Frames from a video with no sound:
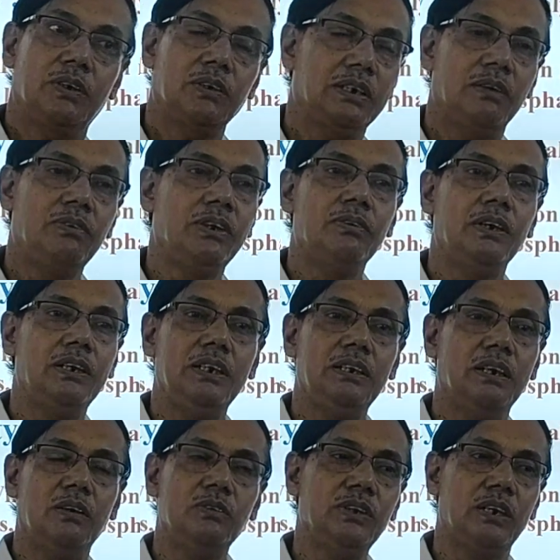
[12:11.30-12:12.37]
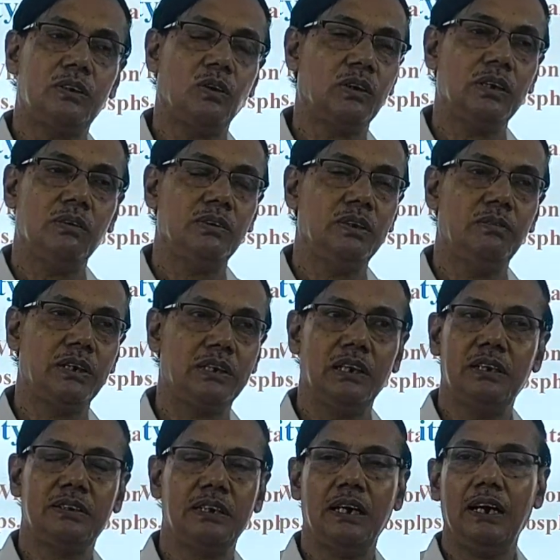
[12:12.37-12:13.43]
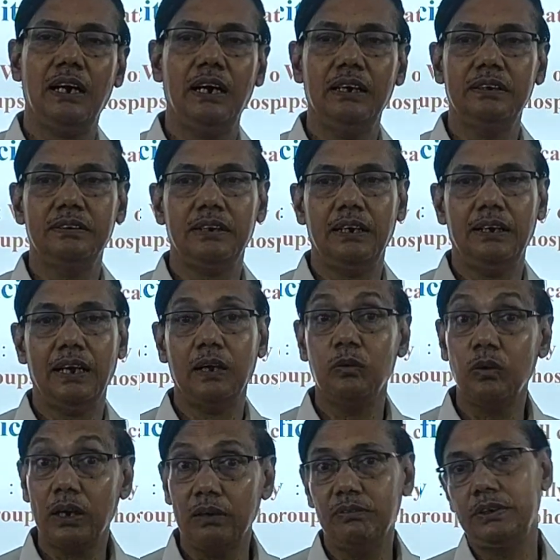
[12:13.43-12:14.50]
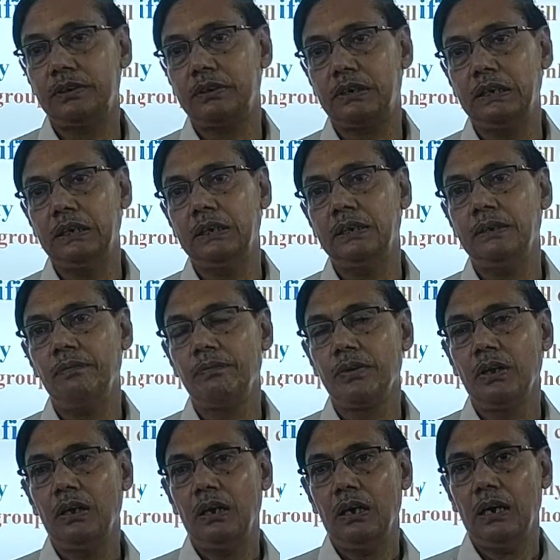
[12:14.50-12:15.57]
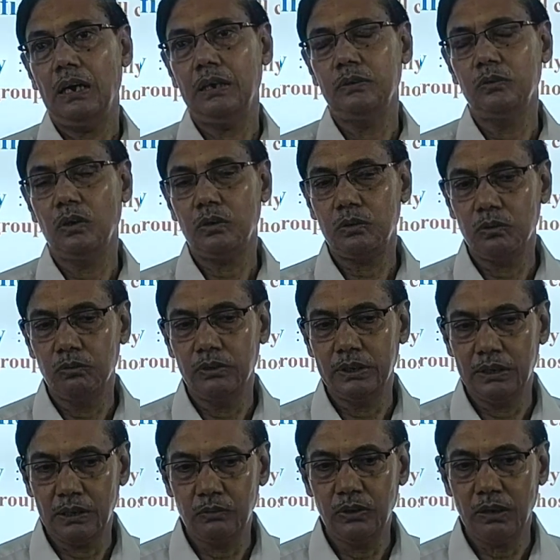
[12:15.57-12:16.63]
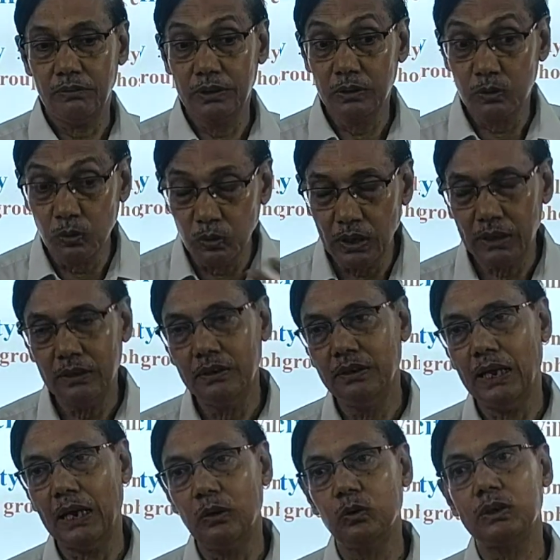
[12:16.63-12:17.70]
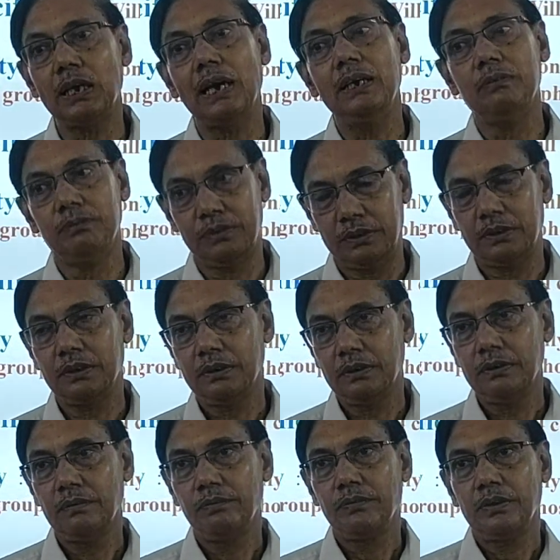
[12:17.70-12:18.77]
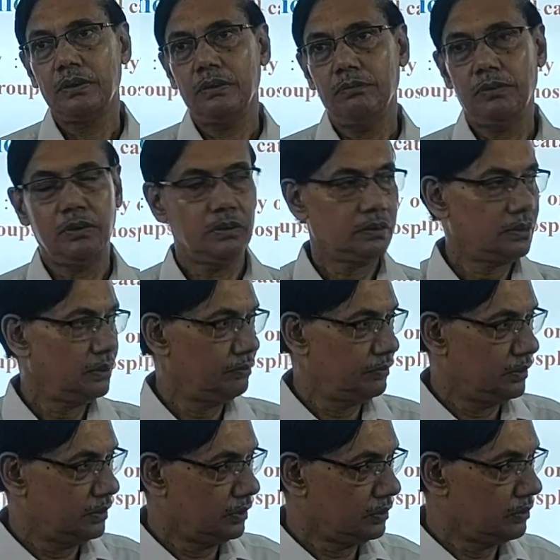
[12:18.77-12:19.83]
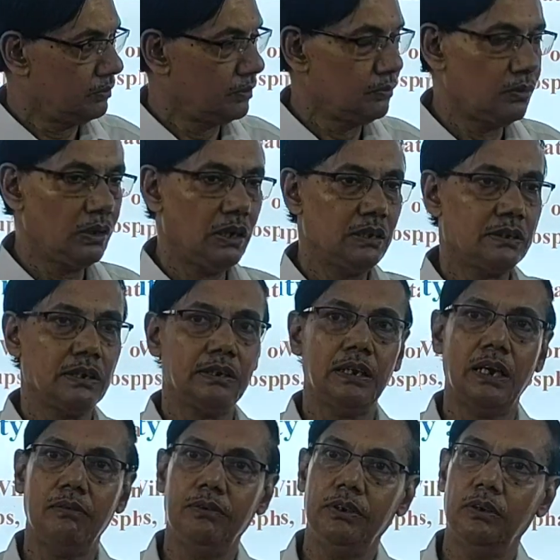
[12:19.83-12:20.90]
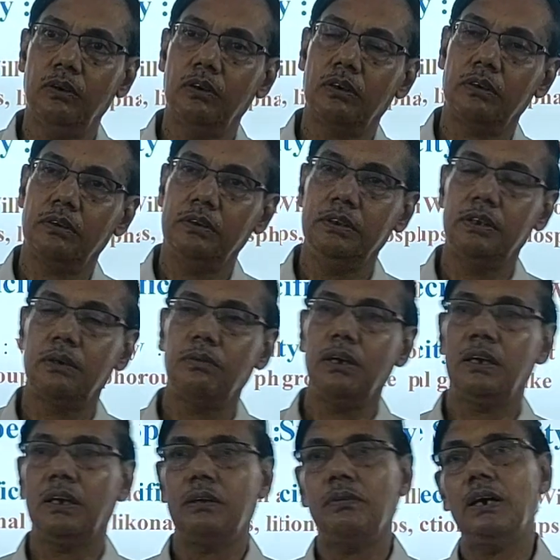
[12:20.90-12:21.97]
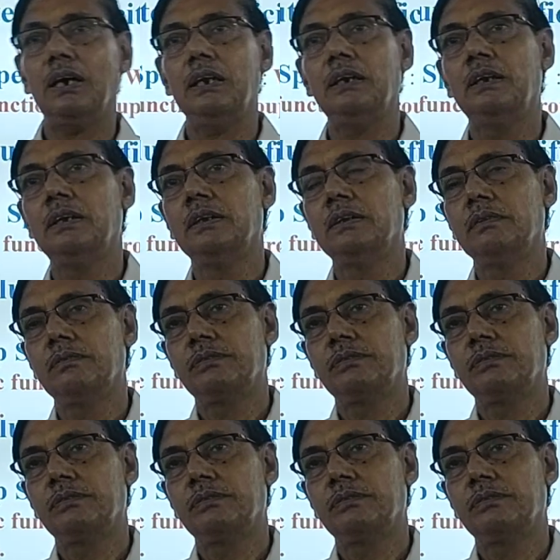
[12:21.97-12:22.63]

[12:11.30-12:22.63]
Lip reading: because everybody now we are talking about the material science and nanochemistry. I do not know whether we have included in nanozymes, because some Dr. Manmohanlal Satnami or Indrapal Karwal,